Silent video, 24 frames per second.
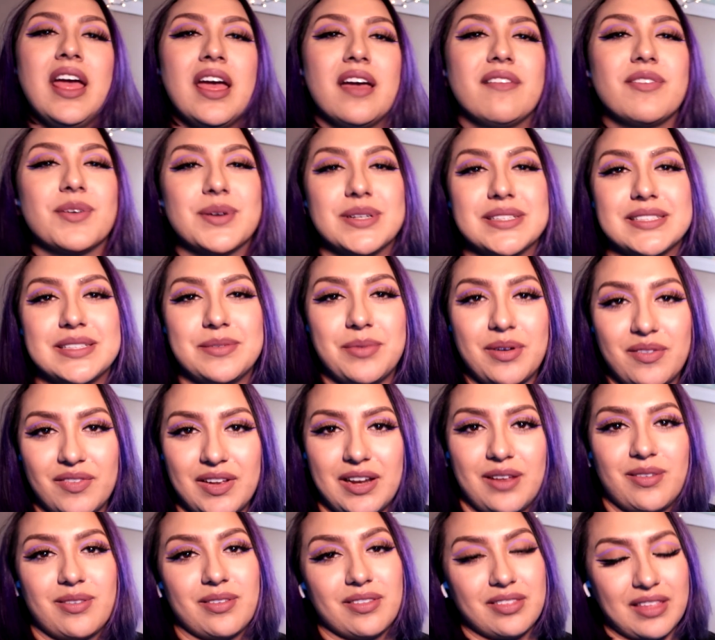If you want to see my
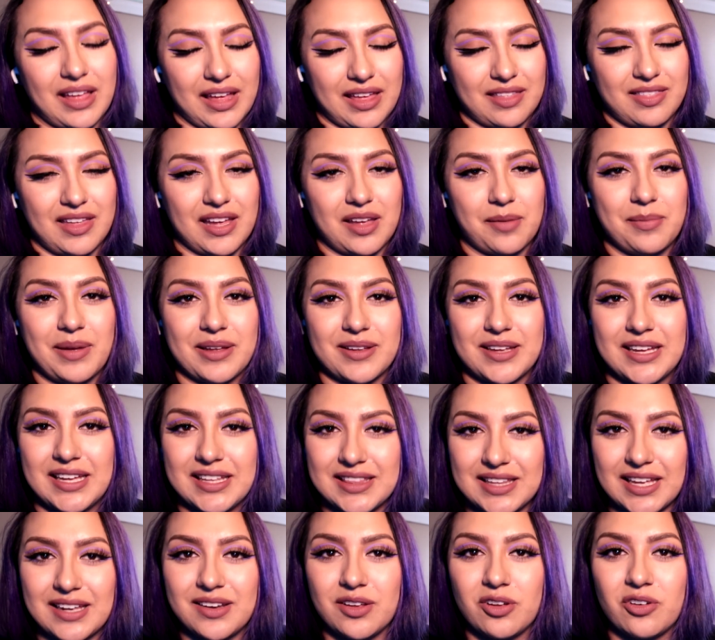videos the second they come out,
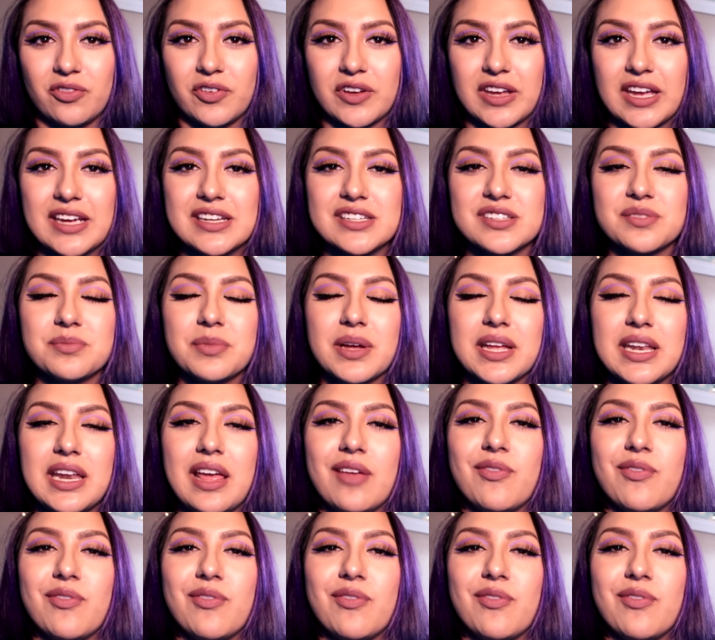hit that notification button.